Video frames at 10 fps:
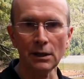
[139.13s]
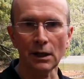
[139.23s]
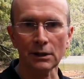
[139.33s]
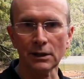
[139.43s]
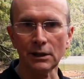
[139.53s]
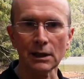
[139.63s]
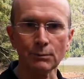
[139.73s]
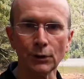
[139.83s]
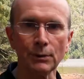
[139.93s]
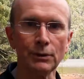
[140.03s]
I'd suggest
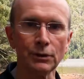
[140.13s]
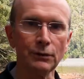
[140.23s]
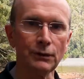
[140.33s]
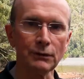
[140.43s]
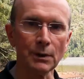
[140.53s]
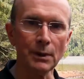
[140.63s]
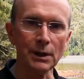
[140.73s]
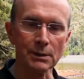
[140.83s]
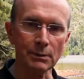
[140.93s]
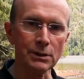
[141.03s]
put them in 250
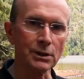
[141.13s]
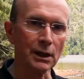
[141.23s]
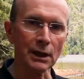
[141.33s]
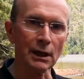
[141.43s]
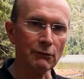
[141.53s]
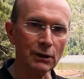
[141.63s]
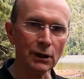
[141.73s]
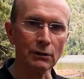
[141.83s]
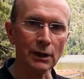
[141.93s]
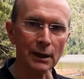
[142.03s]
metre splits so you get a
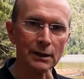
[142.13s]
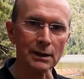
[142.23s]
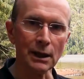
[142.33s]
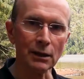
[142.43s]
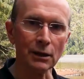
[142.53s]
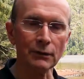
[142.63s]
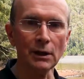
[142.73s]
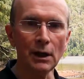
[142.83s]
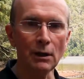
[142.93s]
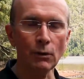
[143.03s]
really good understanding of it.
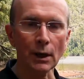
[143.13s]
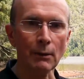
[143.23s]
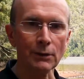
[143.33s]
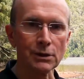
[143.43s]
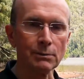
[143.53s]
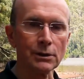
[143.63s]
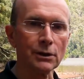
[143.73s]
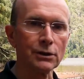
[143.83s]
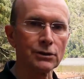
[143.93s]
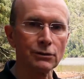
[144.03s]
Work out what the splits
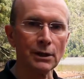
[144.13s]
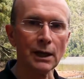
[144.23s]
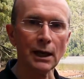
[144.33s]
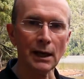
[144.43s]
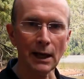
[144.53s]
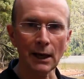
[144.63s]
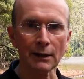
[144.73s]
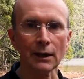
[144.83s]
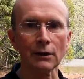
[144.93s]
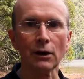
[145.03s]
on the screen are, how
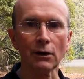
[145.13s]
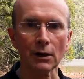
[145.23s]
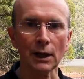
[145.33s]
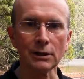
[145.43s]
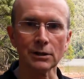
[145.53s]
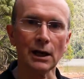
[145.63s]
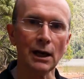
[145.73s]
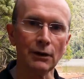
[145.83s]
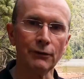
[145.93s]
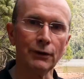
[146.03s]
that correlates to
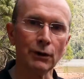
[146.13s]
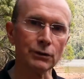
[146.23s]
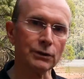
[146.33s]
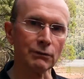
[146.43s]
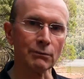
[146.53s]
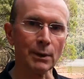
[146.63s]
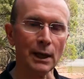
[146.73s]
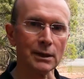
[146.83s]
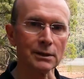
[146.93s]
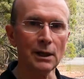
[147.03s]
how you felt at different
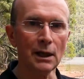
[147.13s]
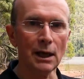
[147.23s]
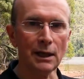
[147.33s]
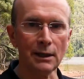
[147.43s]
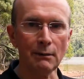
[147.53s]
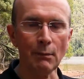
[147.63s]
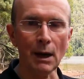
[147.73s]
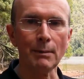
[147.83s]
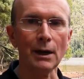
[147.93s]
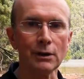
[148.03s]
parts, and then
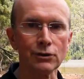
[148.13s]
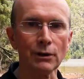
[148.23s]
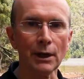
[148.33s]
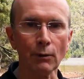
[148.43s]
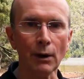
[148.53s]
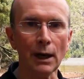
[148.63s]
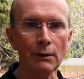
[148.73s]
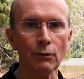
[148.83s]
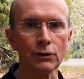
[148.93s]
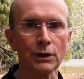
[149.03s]
map out straight away
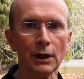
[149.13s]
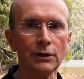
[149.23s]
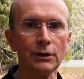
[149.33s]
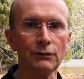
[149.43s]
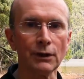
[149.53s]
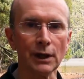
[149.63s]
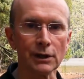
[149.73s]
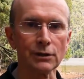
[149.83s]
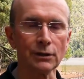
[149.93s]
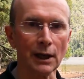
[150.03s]
what you're going to do for your
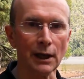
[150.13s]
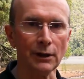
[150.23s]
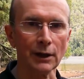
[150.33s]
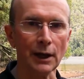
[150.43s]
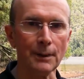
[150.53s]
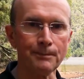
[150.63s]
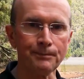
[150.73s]
next 2K ergo.